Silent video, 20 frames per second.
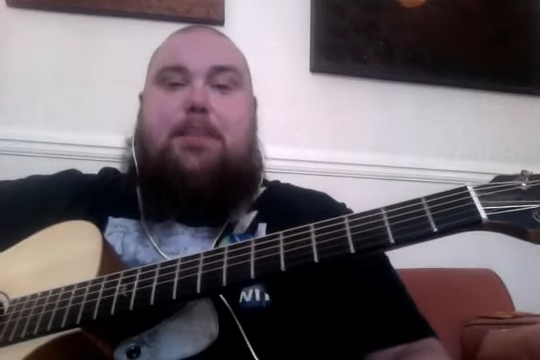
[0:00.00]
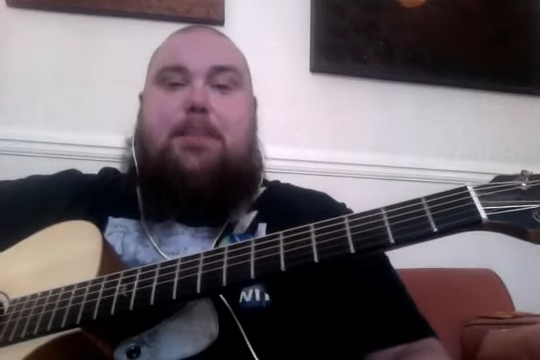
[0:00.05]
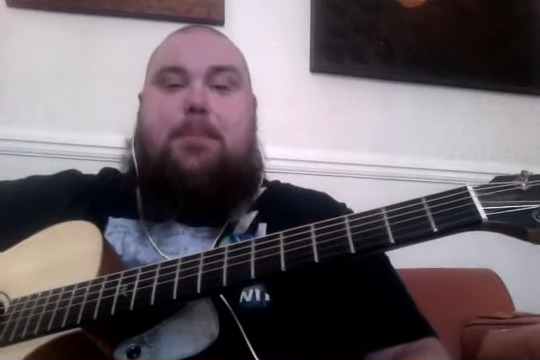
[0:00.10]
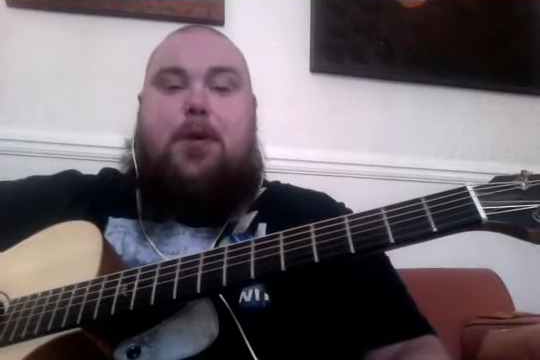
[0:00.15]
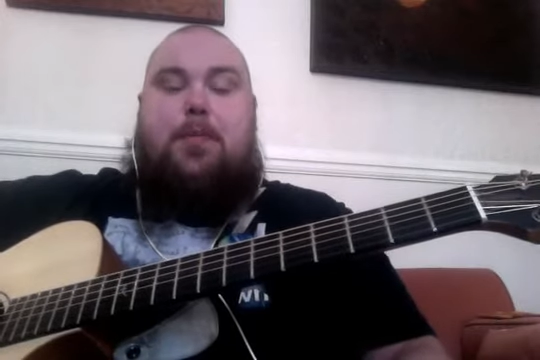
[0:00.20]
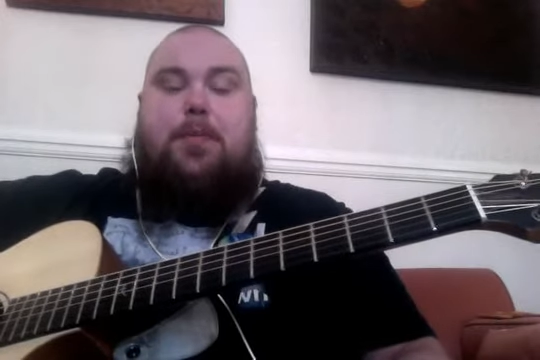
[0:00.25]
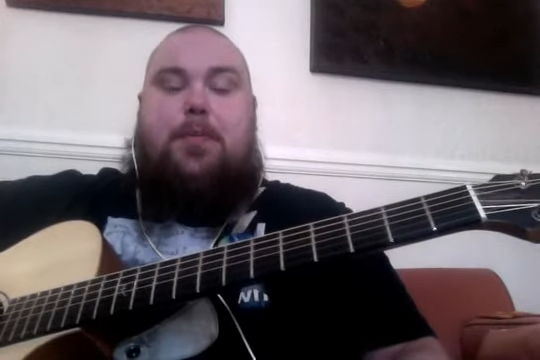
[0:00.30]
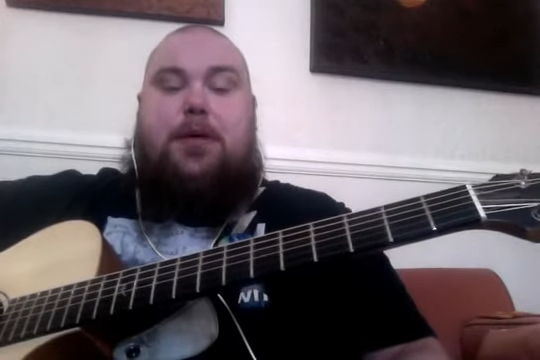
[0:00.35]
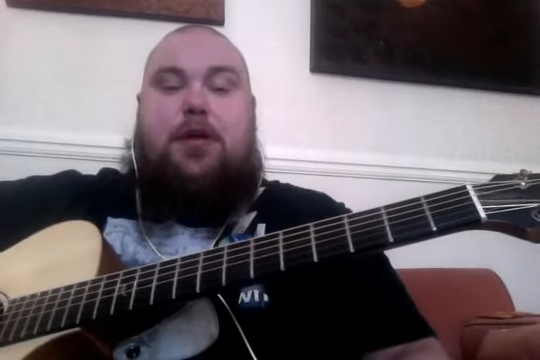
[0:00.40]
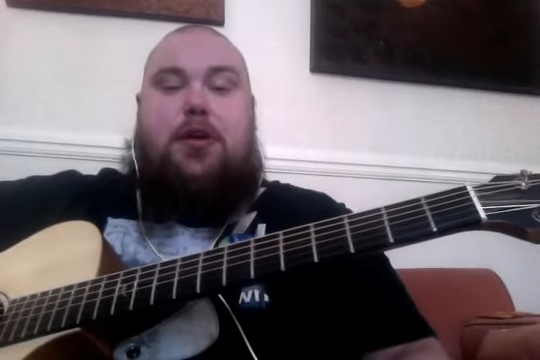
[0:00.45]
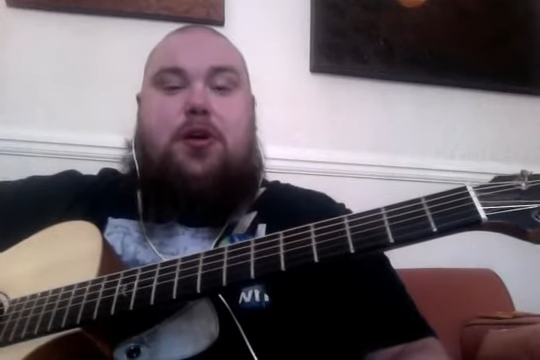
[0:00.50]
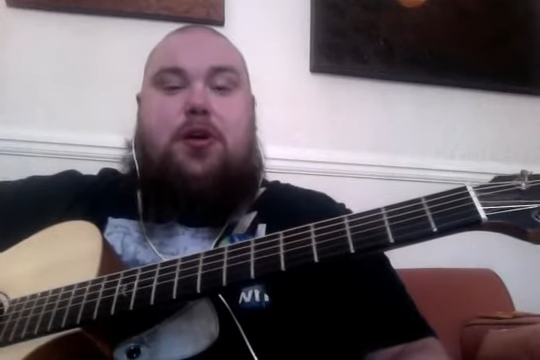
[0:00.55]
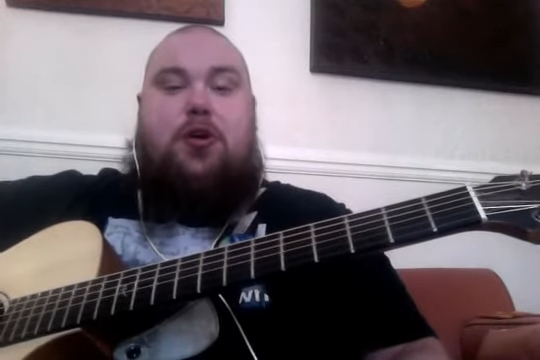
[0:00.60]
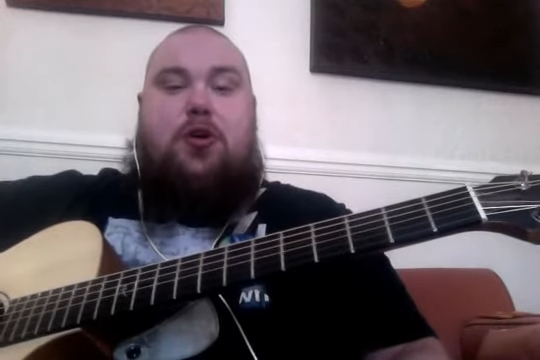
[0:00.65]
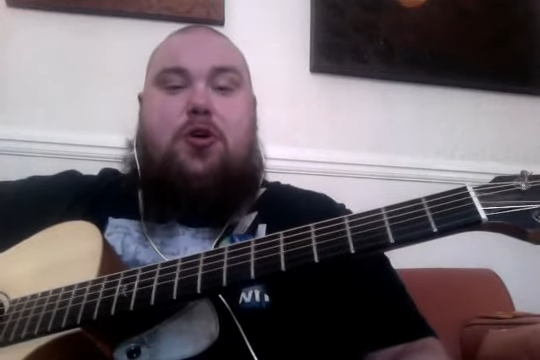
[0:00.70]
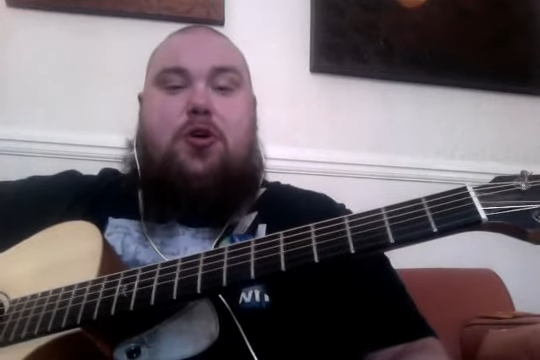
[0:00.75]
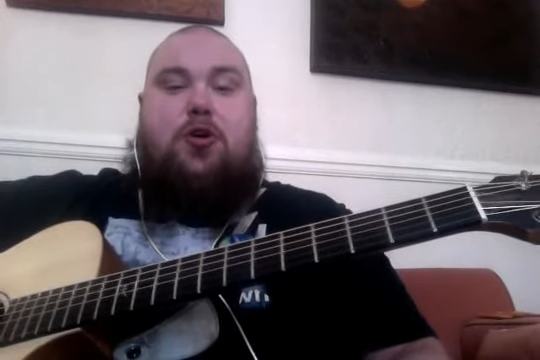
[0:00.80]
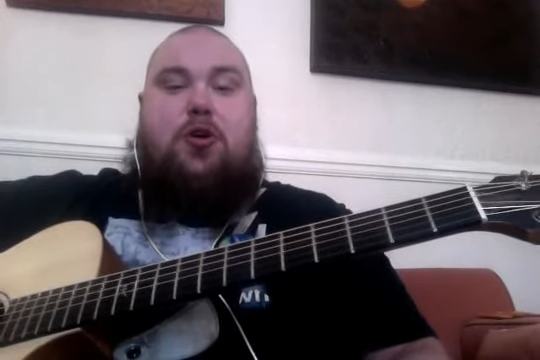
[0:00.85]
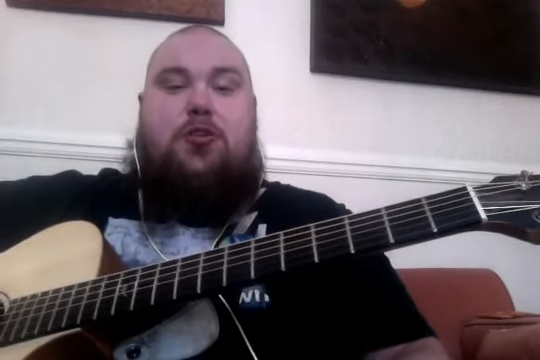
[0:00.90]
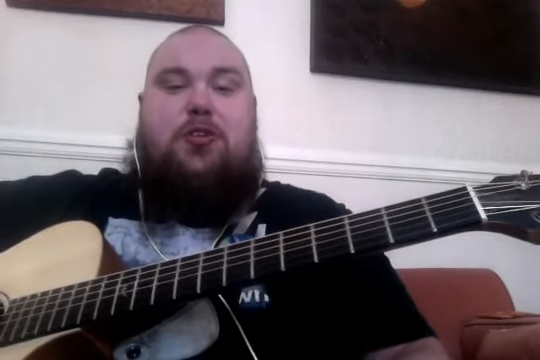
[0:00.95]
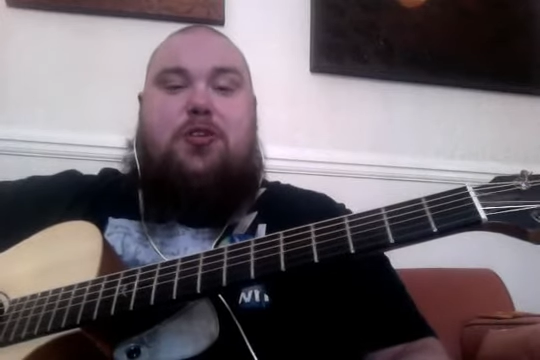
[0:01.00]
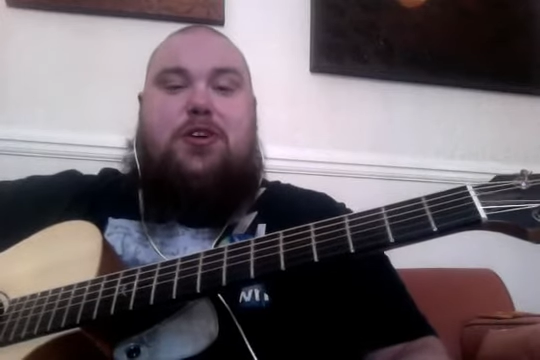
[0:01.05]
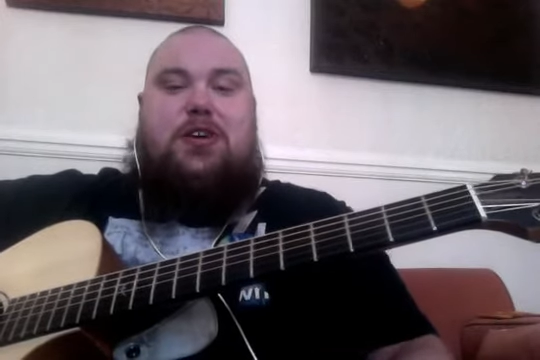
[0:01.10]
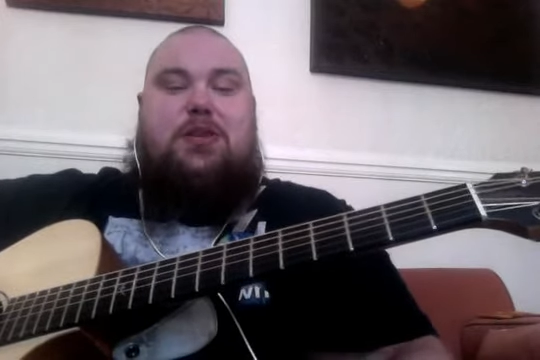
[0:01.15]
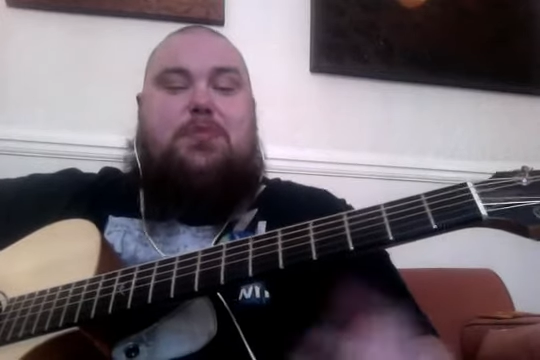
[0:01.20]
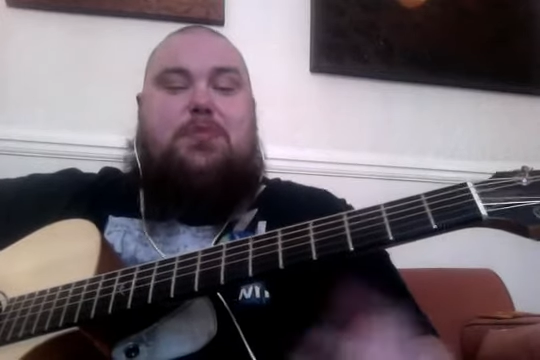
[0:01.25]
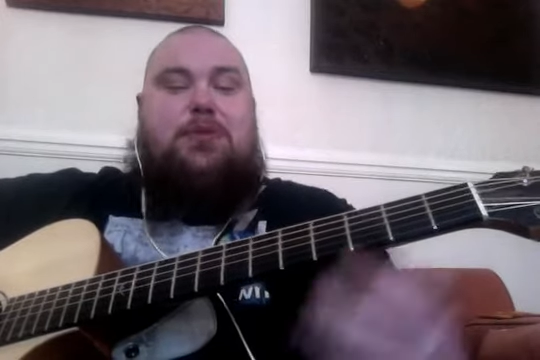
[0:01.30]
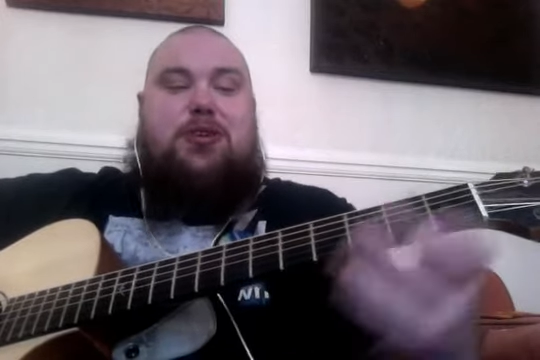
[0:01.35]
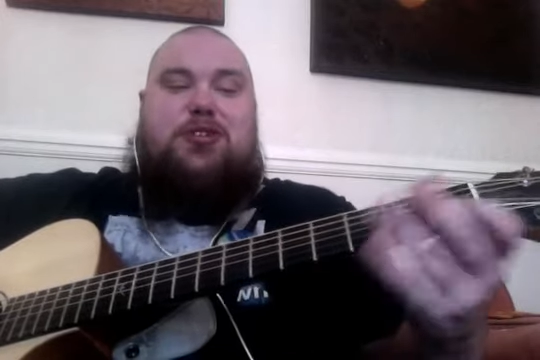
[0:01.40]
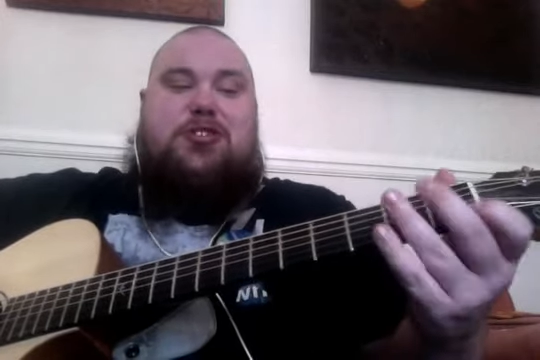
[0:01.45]
popular chord
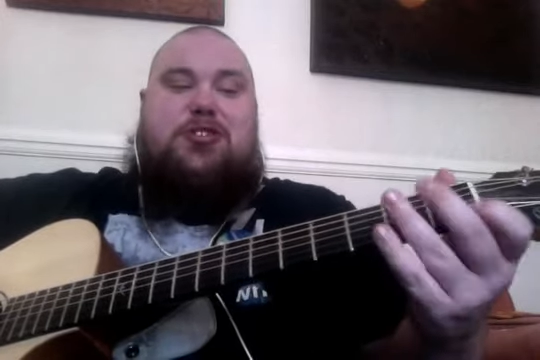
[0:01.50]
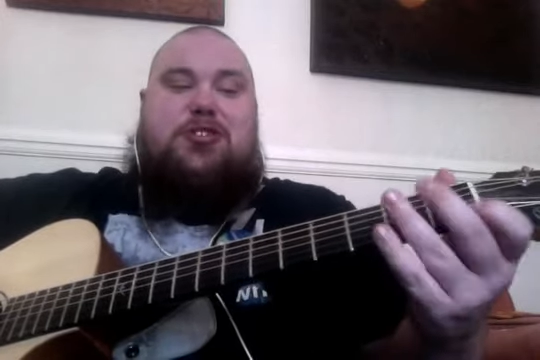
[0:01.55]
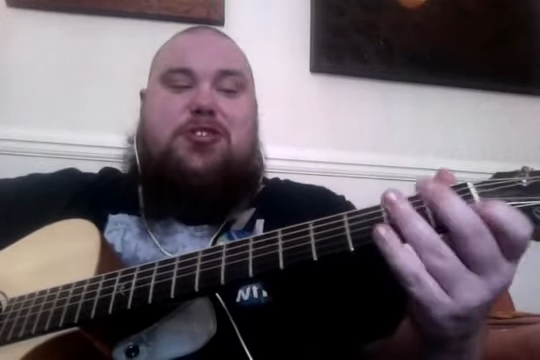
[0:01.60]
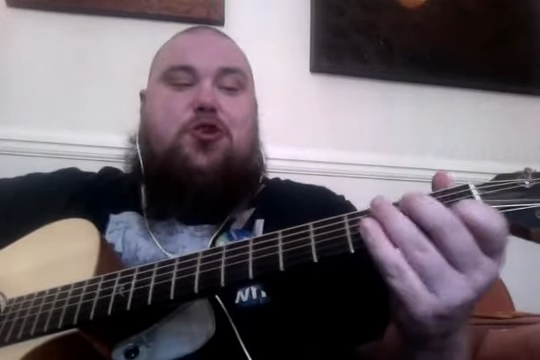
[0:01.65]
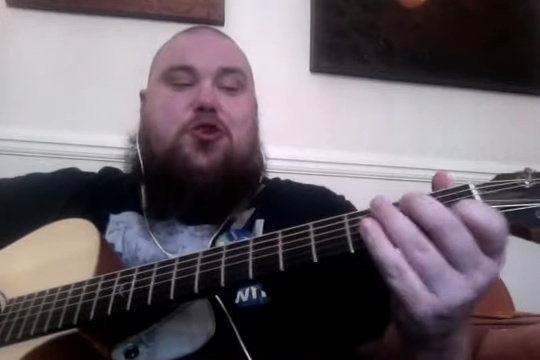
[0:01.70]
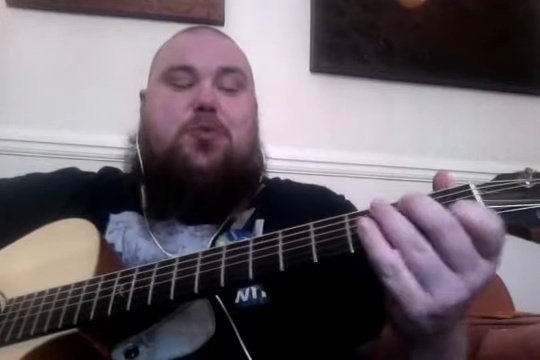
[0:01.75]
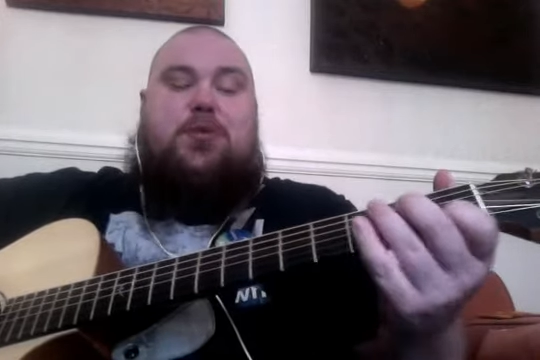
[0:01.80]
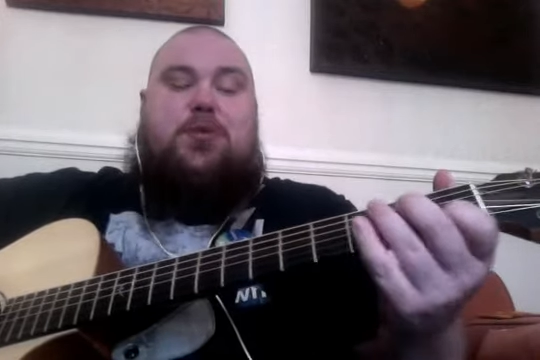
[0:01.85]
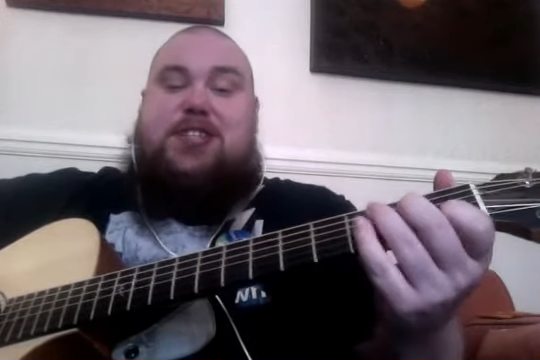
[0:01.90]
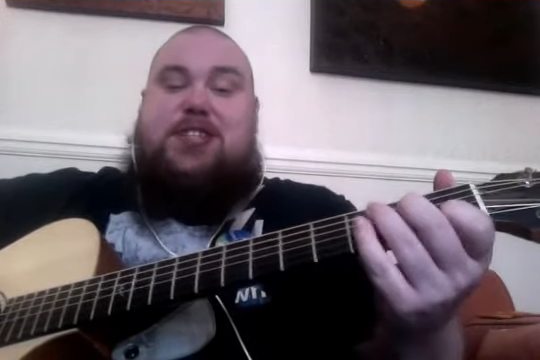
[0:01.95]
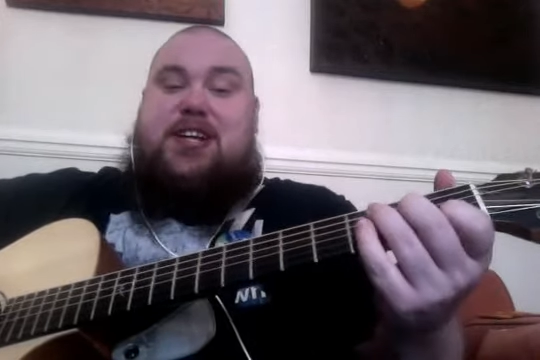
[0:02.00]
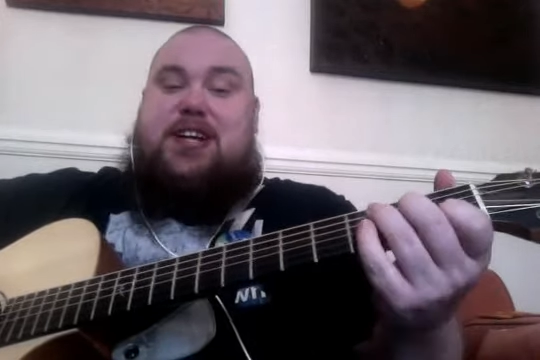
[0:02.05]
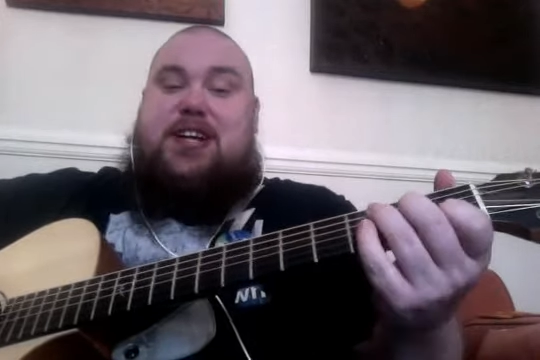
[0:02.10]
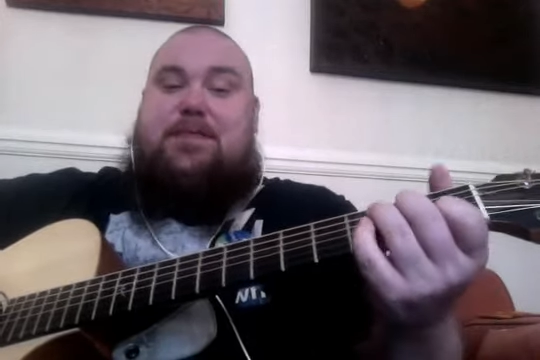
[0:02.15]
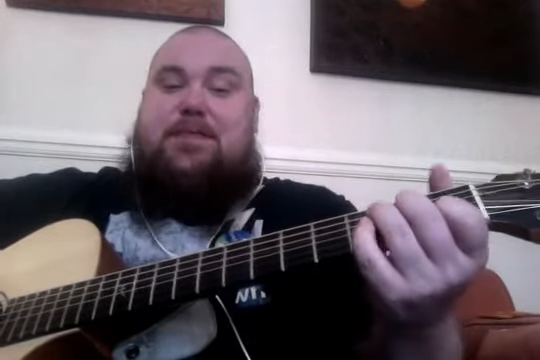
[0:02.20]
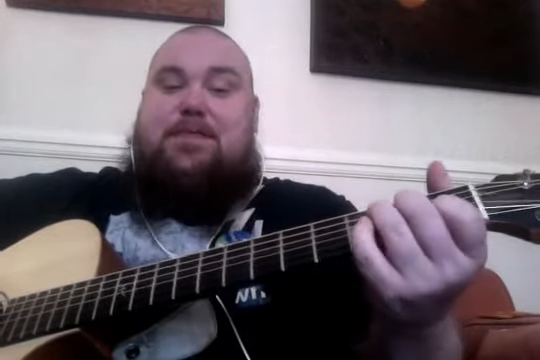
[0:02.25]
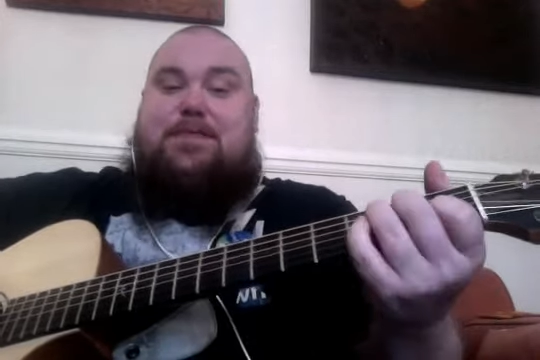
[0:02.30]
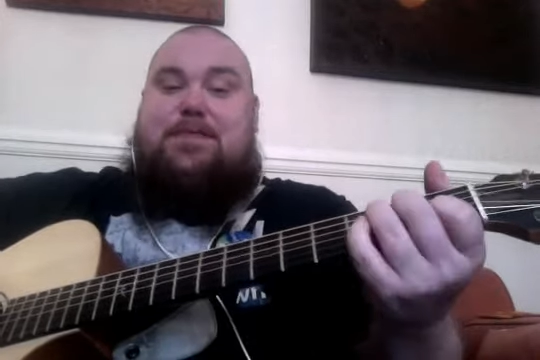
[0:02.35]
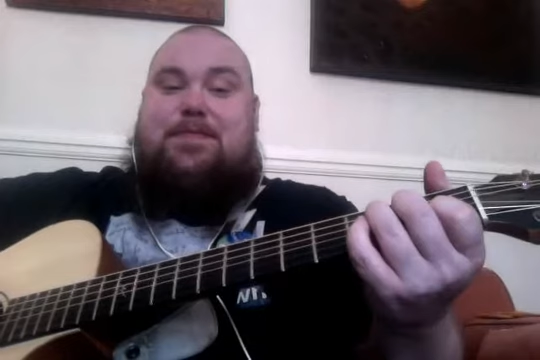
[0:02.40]
because the normal C